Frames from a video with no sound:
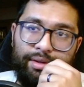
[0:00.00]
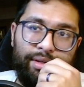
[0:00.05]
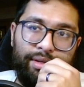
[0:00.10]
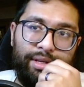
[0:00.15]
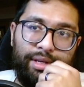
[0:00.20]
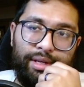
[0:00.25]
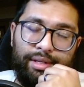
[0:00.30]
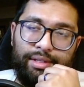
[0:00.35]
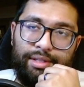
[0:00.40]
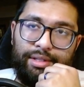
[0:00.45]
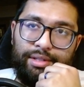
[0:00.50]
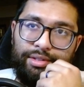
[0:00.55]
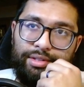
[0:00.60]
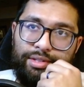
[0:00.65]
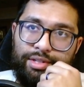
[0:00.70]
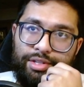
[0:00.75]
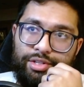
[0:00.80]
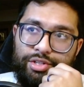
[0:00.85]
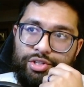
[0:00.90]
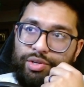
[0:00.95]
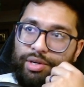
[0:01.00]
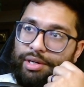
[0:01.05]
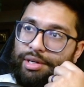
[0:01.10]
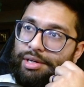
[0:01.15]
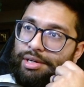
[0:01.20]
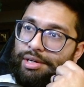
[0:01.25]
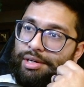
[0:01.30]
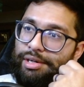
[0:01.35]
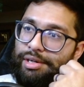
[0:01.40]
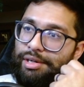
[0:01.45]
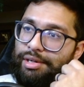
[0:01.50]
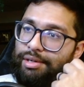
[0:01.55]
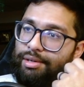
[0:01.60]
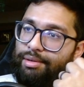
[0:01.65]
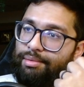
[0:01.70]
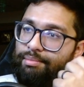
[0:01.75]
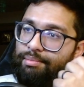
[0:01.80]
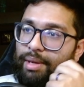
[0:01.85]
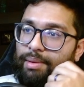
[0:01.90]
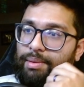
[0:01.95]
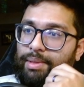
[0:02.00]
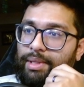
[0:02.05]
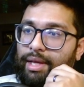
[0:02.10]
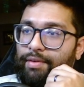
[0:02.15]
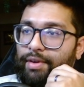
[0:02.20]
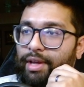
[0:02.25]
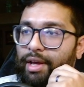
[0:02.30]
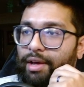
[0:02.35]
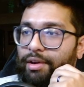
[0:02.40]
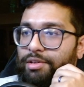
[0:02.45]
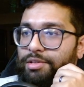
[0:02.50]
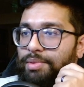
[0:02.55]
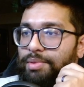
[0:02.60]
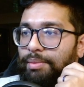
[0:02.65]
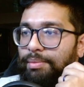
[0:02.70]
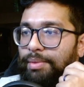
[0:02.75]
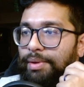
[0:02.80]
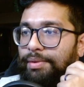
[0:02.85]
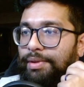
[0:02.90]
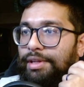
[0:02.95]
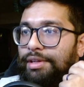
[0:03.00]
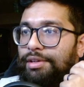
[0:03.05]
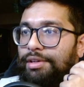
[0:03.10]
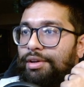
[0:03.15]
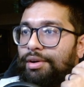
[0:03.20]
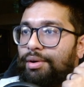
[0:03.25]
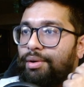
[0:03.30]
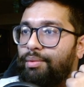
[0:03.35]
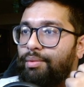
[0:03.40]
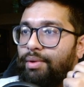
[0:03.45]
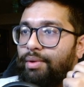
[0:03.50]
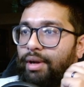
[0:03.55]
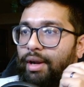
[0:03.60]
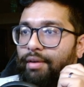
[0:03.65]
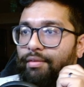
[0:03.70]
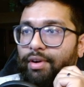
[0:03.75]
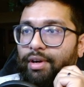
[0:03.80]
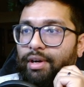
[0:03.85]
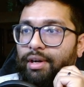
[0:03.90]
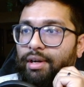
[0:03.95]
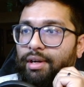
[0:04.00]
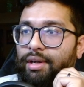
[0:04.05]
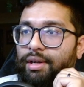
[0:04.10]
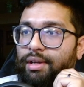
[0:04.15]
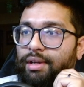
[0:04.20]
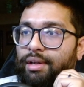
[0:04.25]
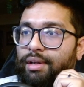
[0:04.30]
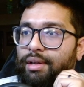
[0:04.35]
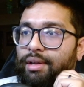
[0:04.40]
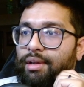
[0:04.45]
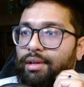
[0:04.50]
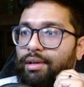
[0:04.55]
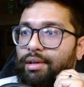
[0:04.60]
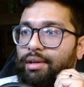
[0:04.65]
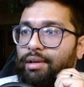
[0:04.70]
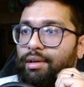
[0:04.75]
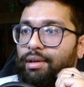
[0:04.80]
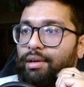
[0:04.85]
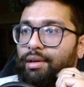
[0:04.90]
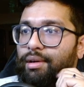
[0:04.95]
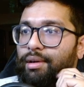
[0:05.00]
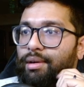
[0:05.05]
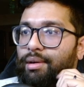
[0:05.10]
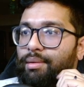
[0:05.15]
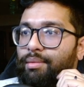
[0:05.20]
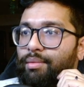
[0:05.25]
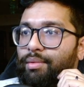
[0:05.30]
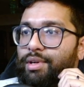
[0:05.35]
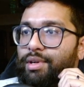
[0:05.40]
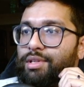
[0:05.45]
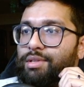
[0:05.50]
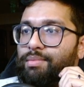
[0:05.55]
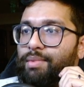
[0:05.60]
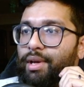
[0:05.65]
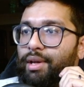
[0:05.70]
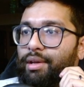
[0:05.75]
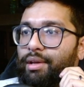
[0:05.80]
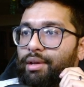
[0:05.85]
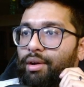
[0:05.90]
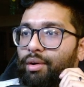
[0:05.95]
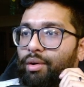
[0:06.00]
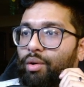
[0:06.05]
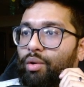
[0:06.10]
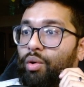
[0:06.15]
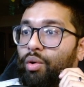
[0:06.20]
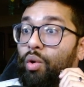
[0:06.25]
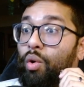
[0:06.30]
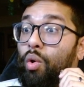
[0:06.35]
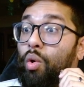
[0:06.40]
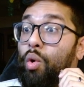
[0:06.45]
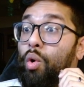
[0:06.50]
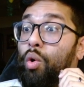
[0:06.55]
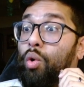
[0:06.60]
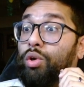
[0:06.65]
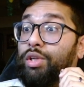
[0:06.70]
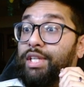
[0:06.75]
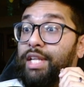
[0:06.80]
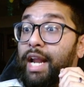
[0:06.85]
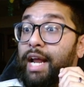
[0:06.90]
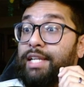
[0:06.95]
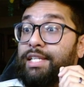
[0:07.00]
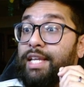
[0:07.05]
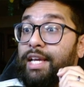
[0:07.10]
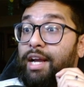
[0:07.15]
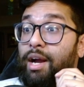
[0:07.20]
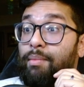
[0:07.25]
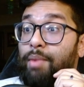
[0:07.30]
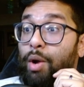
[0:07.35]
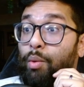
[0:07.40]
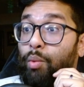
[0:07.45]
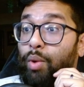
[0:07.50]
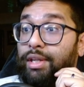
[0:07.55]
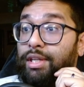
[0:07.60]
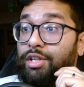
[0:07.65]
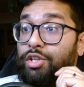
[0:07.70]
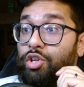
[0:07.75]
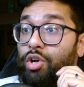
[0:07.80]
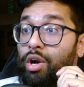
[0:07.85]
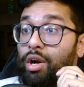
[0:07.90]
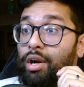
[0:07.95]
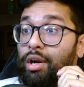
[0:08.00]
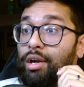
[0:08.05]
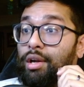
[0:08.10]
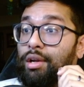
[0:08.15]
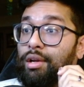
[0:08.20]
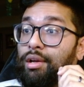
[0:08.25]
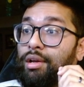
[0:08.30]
Okay, yield to the trigger. Maybe they have a counter spell. Maybe they don't. Whatever. Um, where's my... Oh, did I take out my Welding Jar?